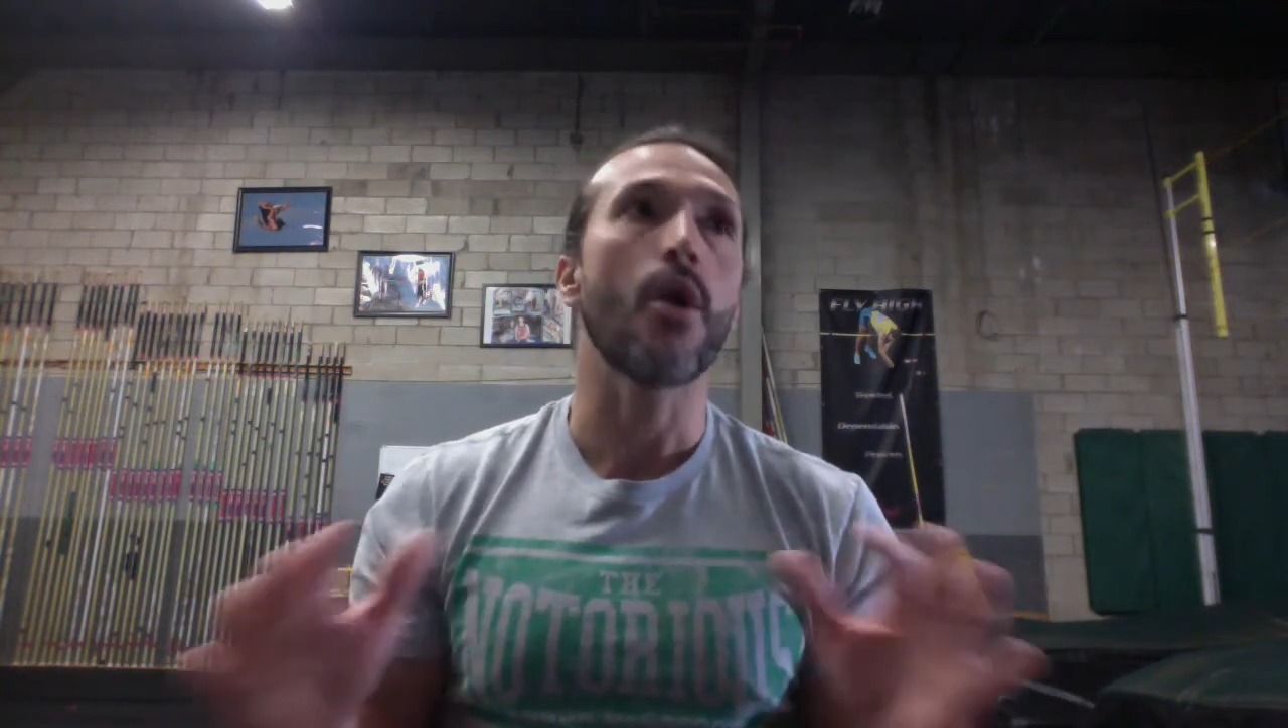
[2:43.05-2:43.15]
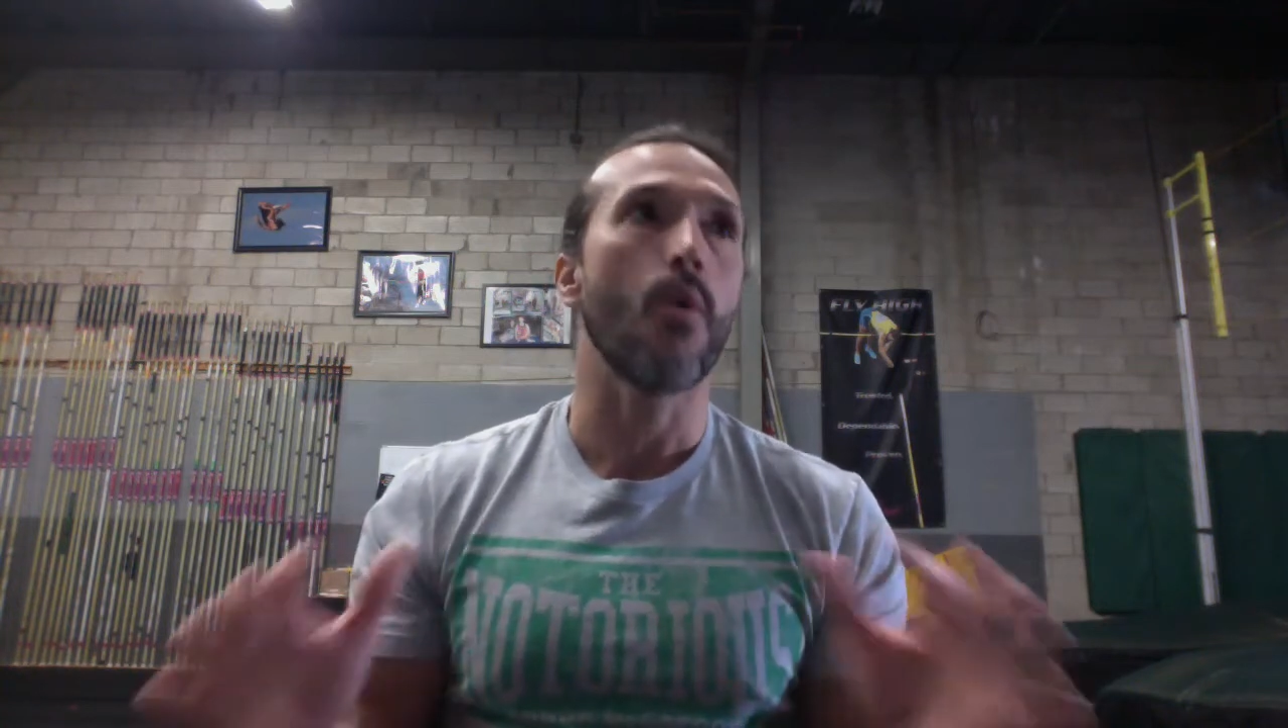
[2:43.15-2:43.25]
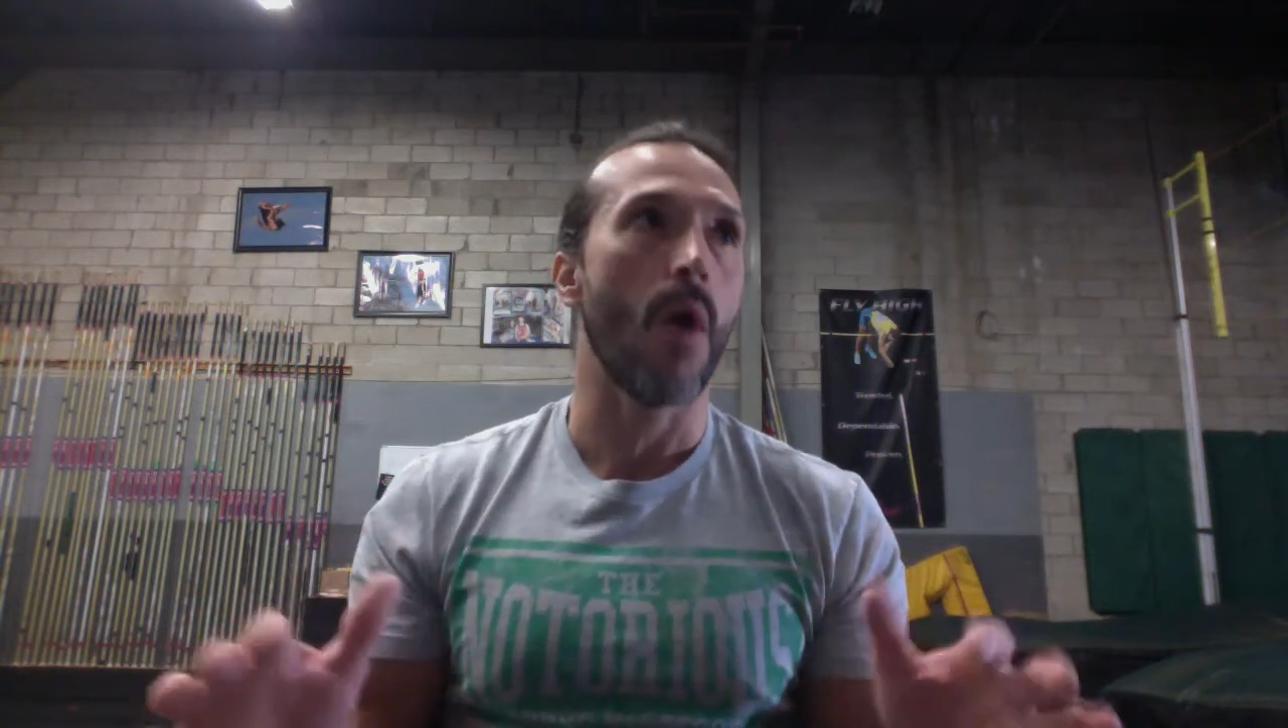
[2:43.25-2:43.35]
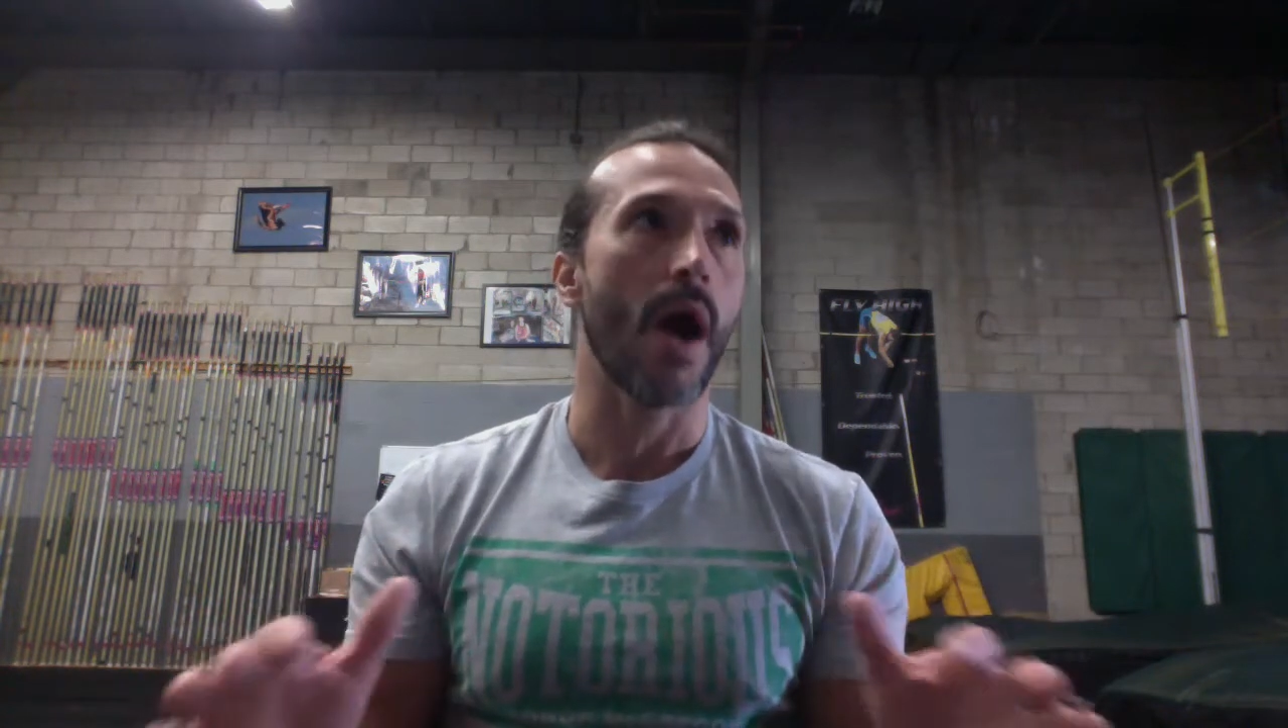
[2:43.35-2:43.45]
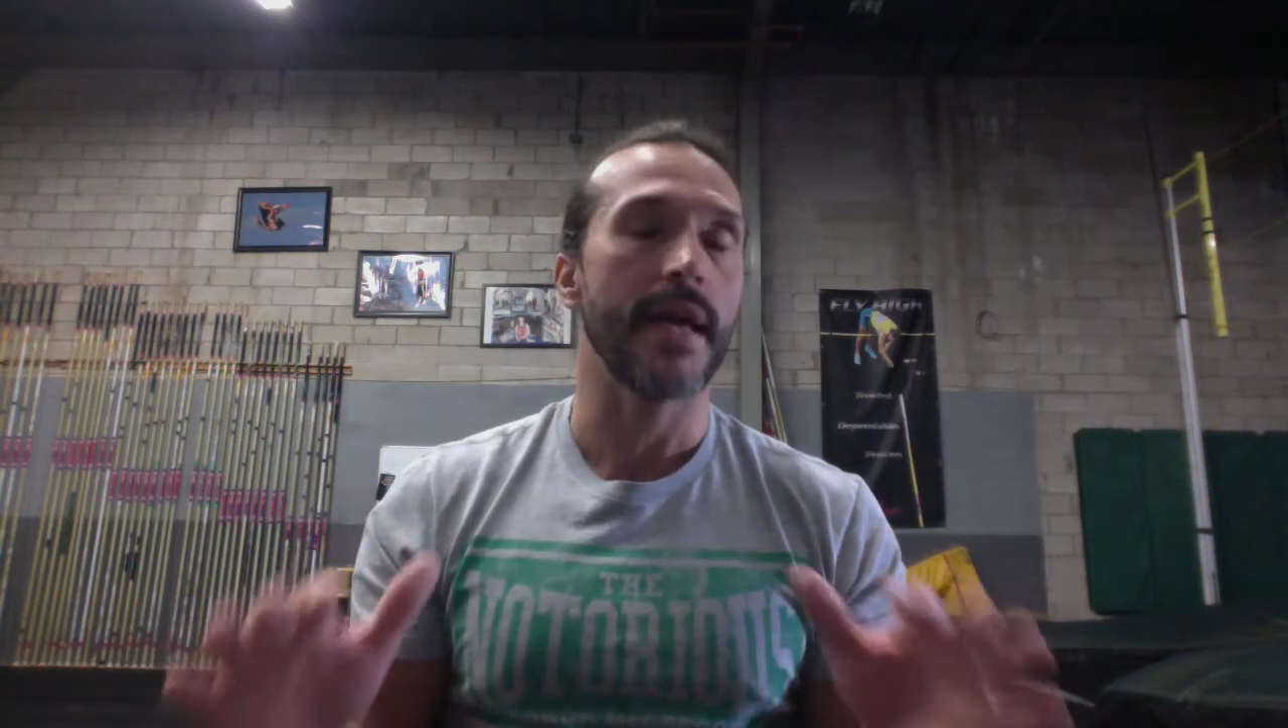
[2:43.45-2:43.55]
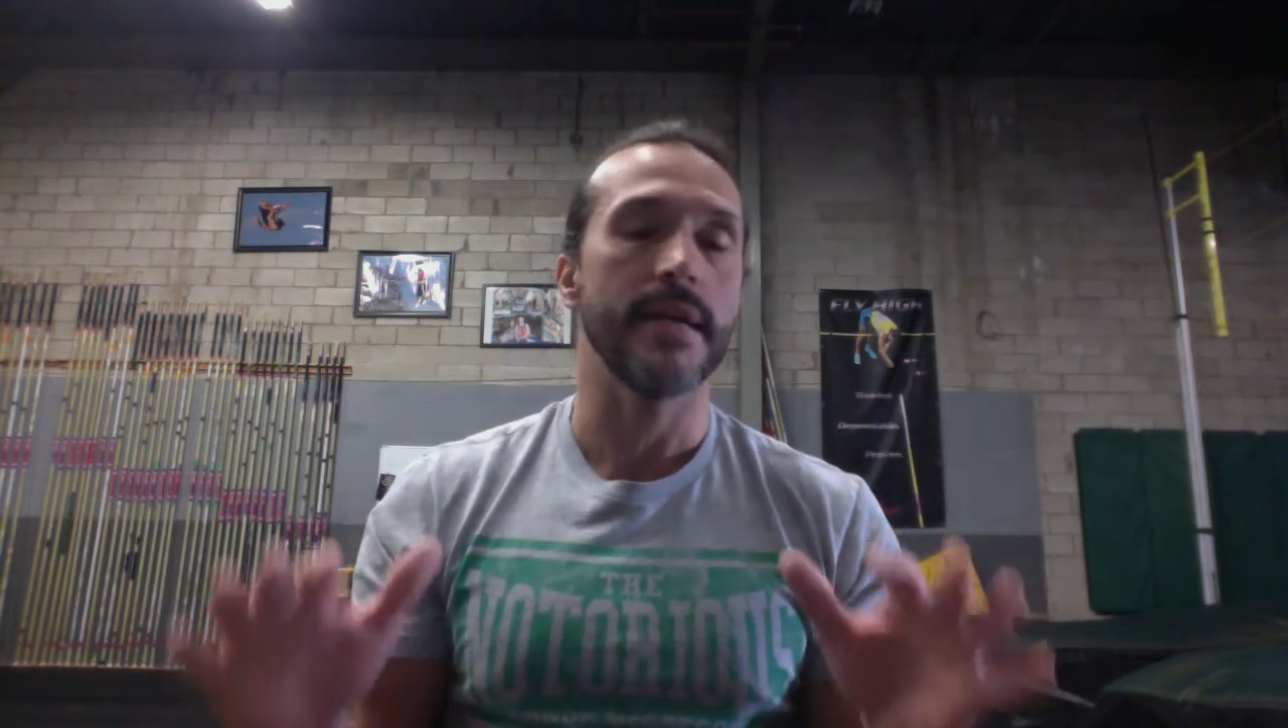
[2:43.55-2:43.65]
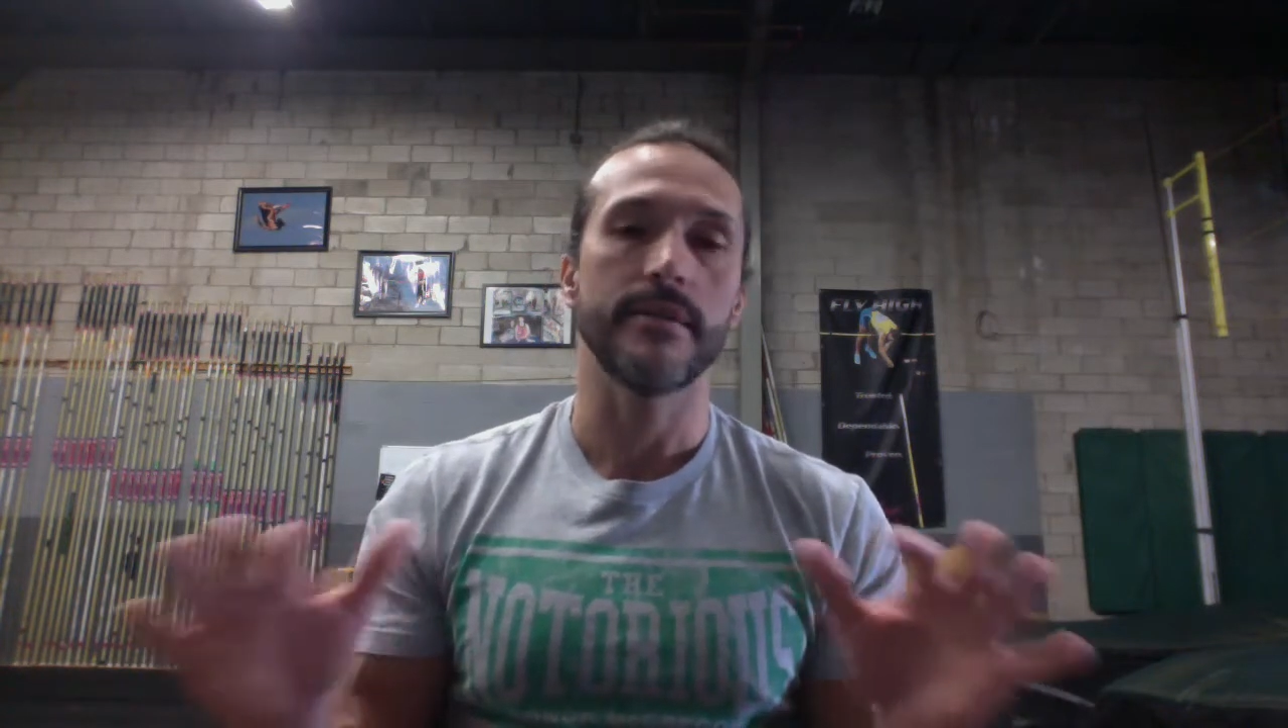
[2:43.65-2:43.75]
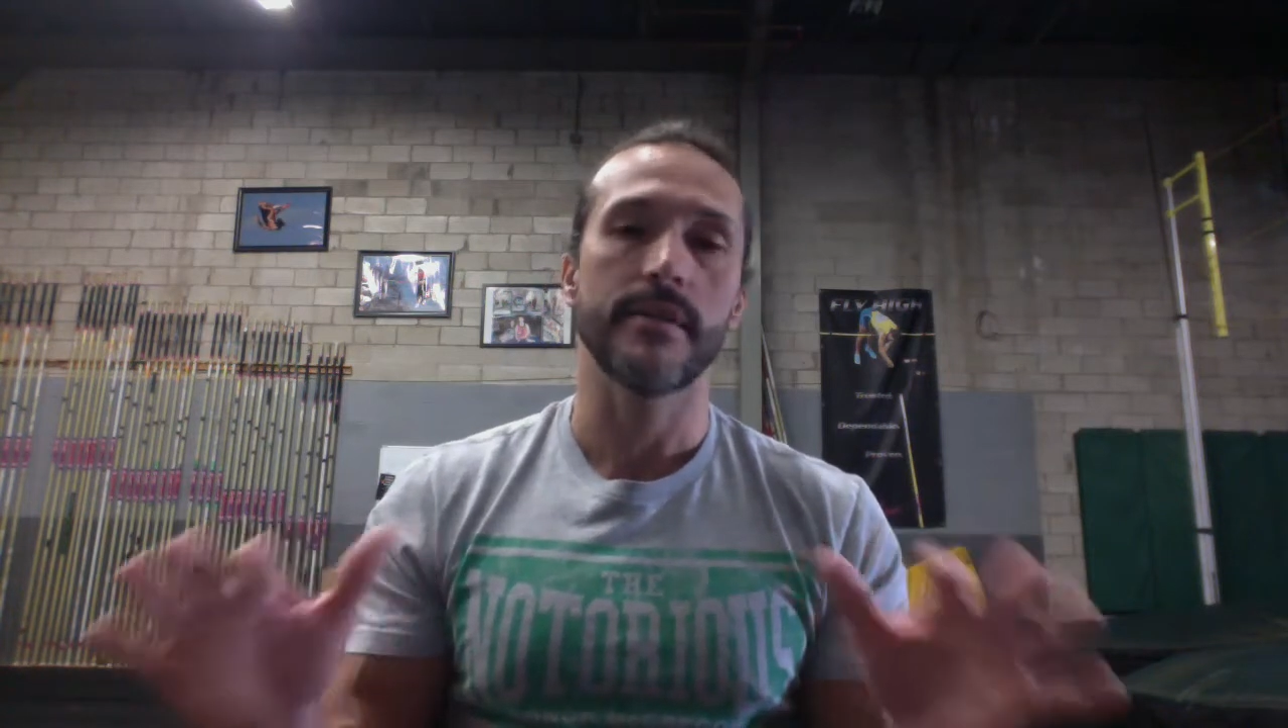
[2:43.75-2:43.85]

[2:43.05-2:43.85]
quiet